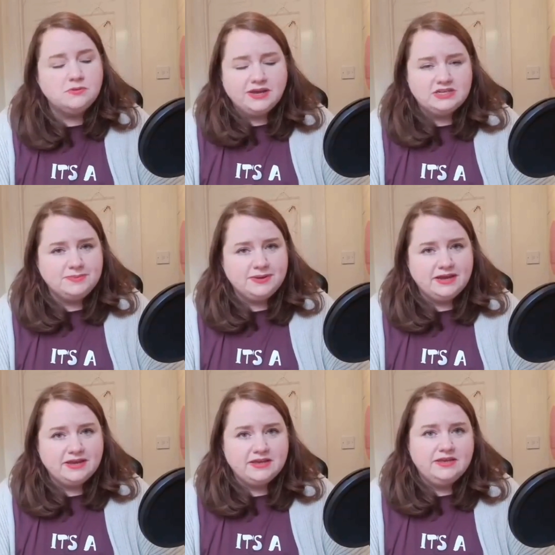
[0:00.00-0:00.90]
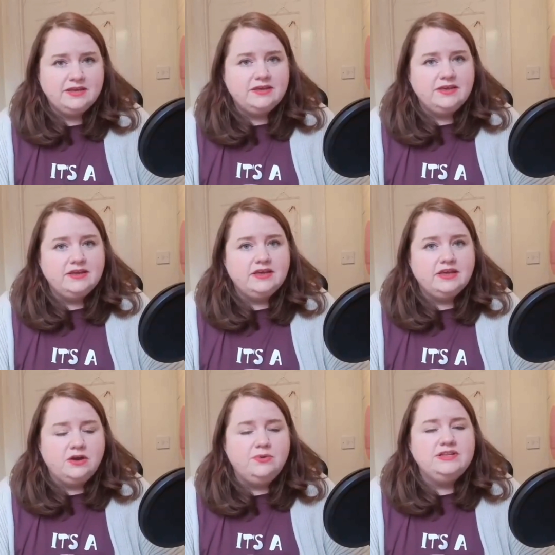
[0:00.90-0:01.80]
Top Cashback.
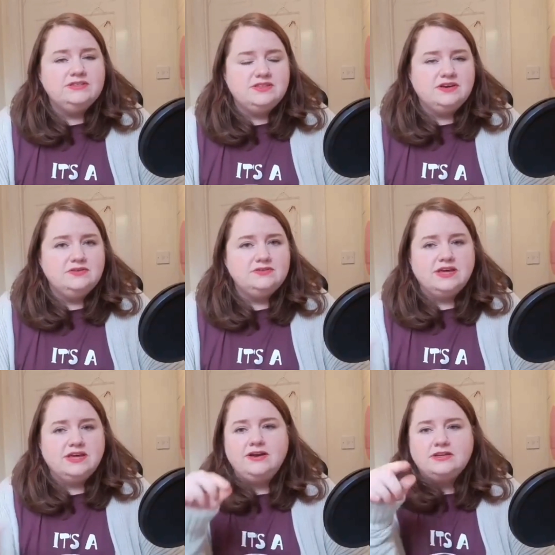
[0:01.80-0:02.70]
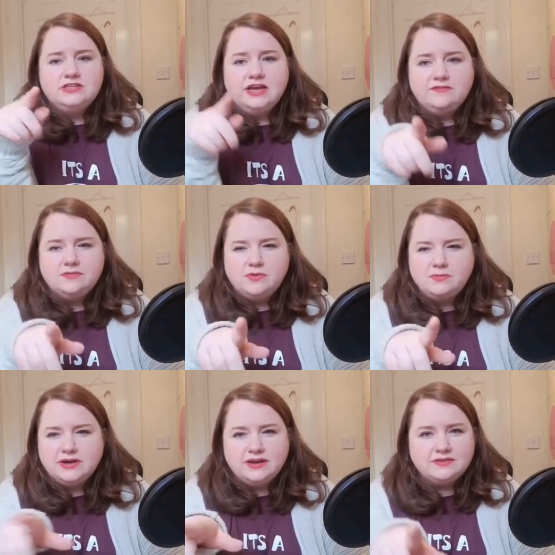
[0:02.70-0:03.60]
Go into those, and I actually have them
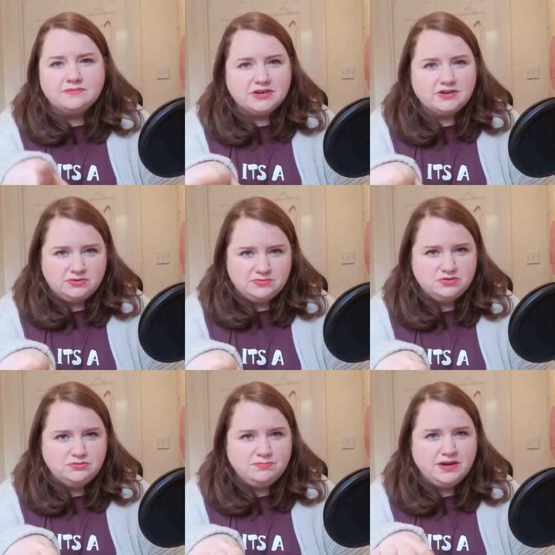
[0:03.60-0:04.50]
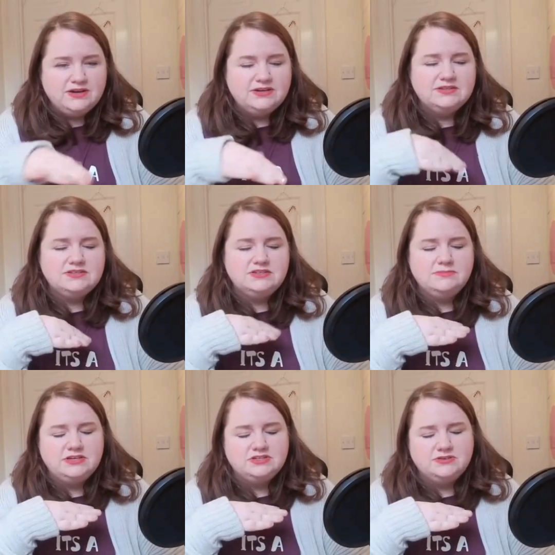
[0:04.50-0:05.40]
on my like my Chrome toolbar
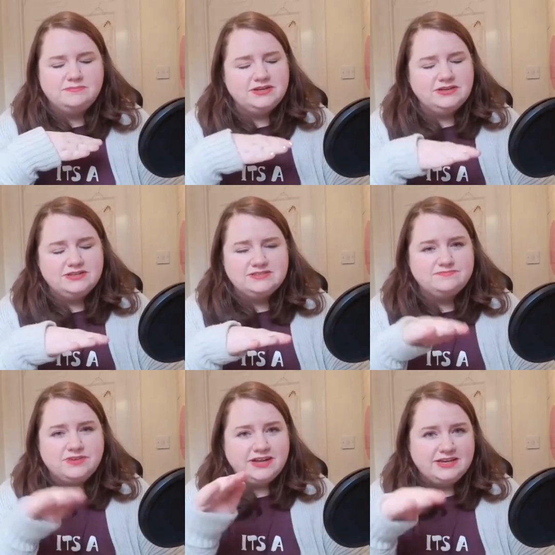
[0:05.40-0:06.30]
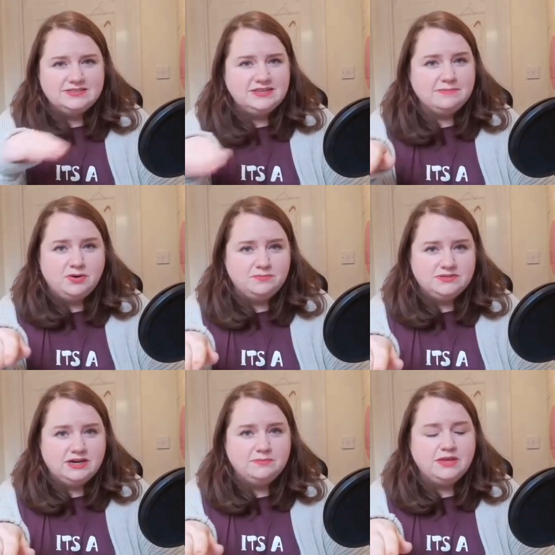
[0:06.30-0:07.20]
to make sure it's really easy, it
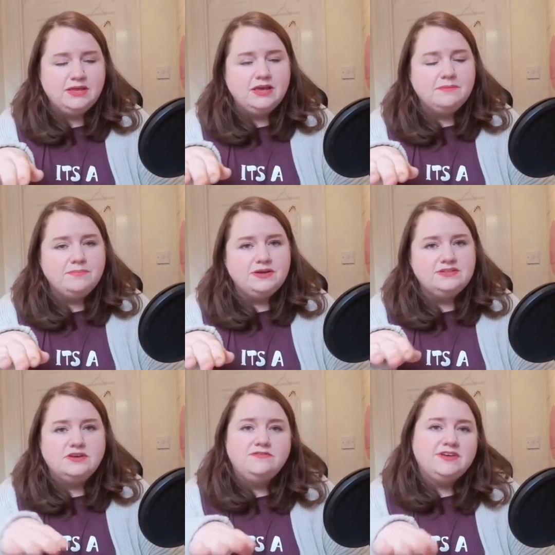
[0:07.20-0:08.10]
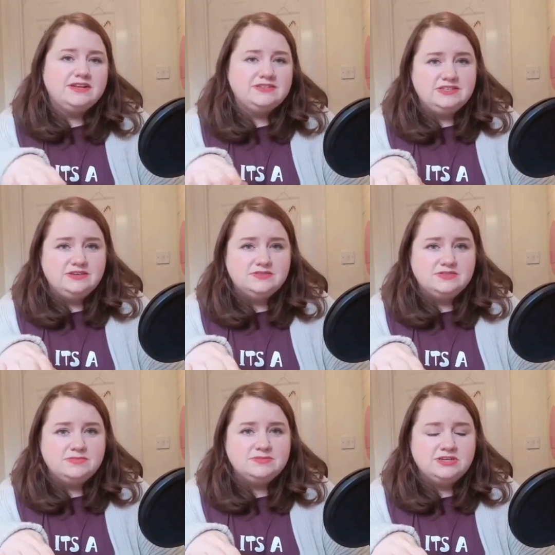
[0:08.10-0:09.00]
pops up. But don't forget to
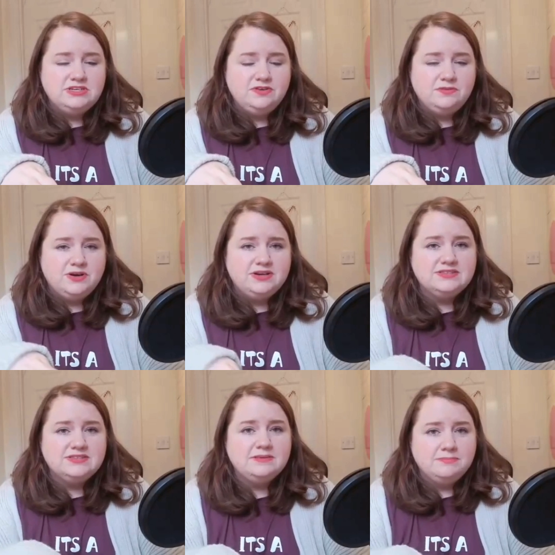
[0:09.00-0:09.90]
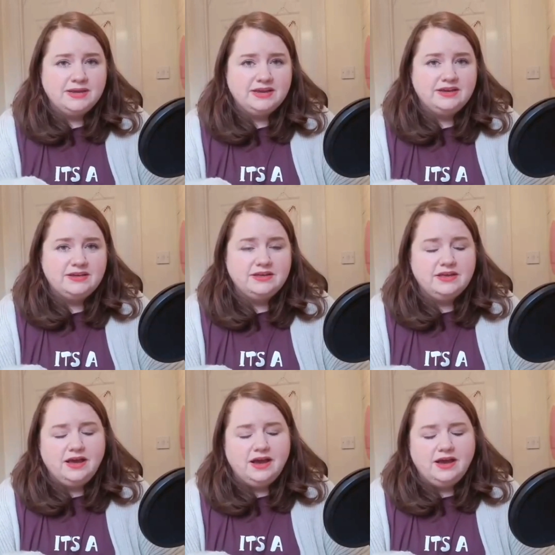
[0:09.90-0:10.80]
use them, especially if you're buying something bigger.
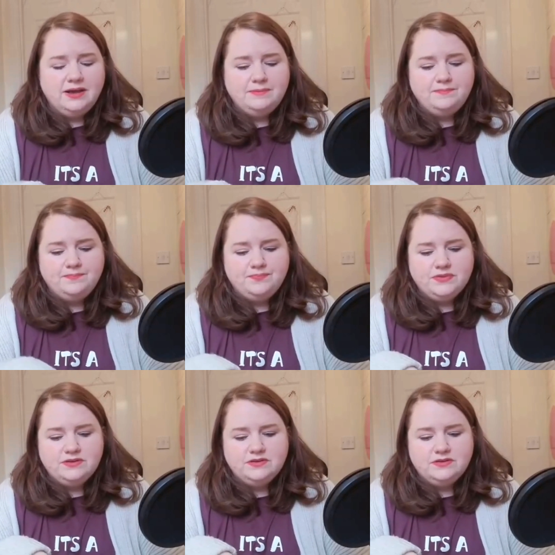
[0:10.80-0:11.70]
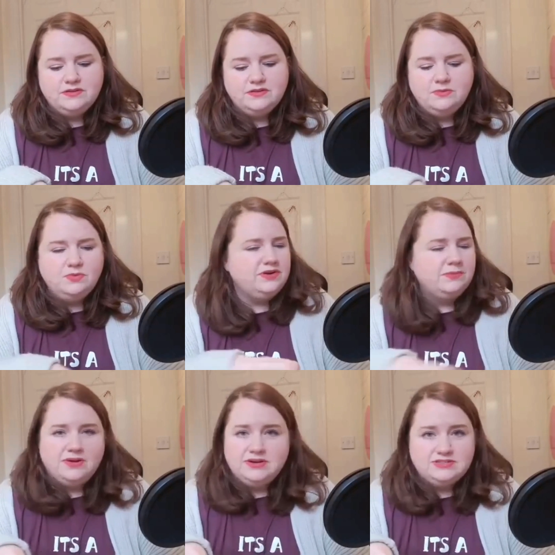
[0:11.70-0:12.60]
It
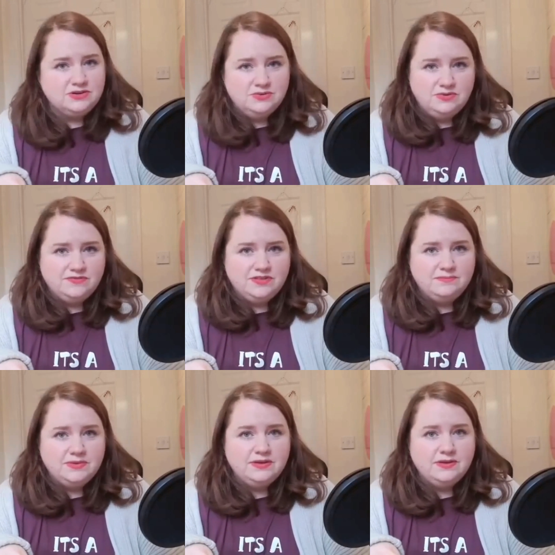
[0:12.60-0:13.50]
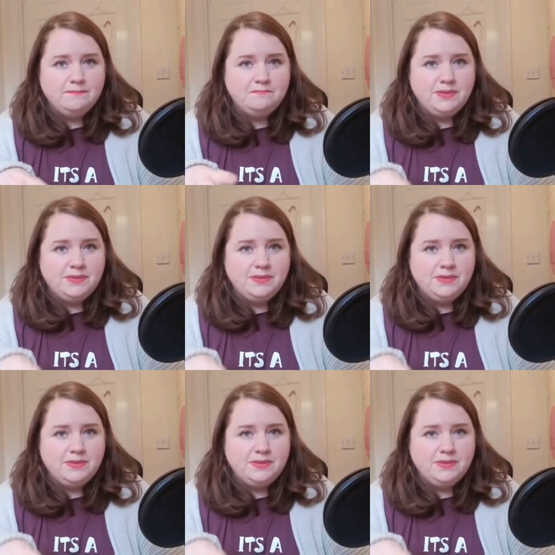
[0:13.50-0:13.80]
won't apply to all of them,